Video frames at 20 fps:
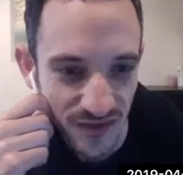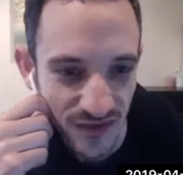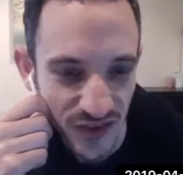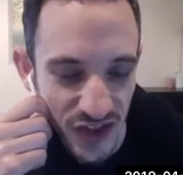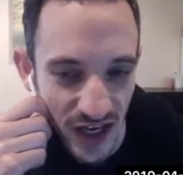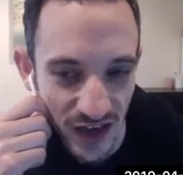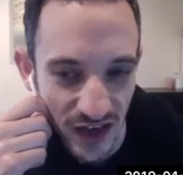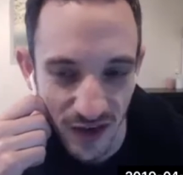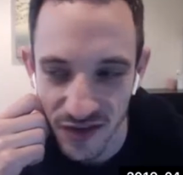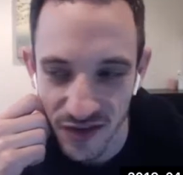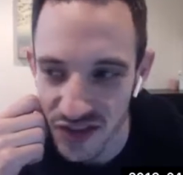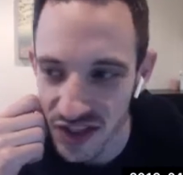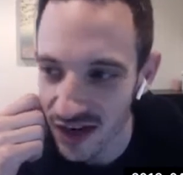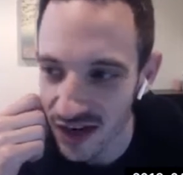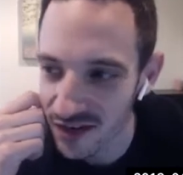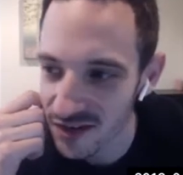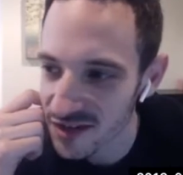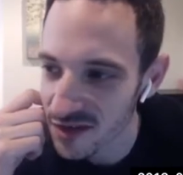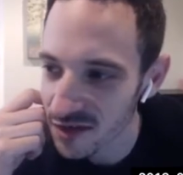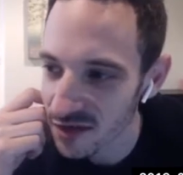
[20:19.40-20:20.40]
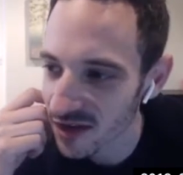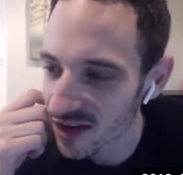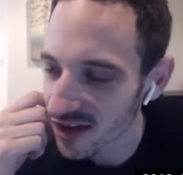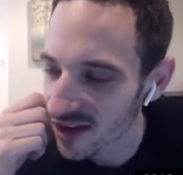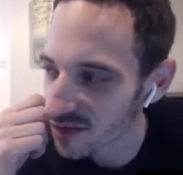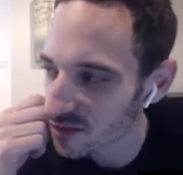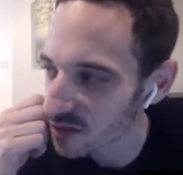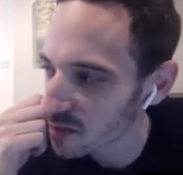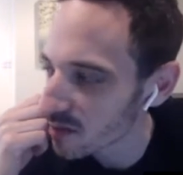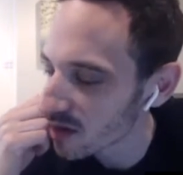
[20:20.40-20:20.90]
shout out
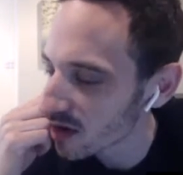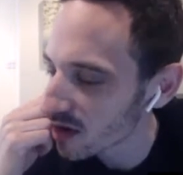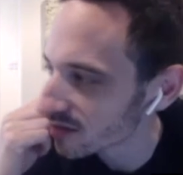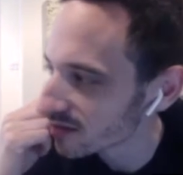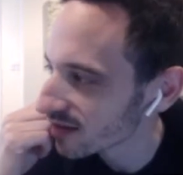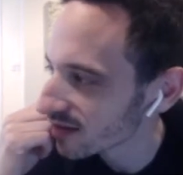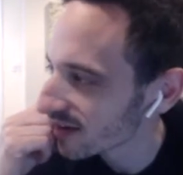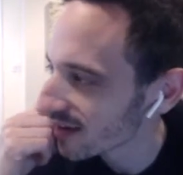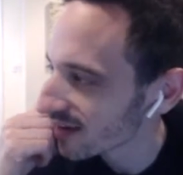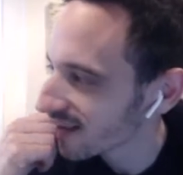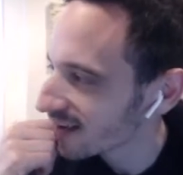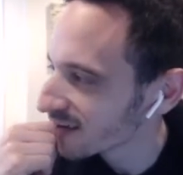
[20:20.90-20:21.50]
to Ramon,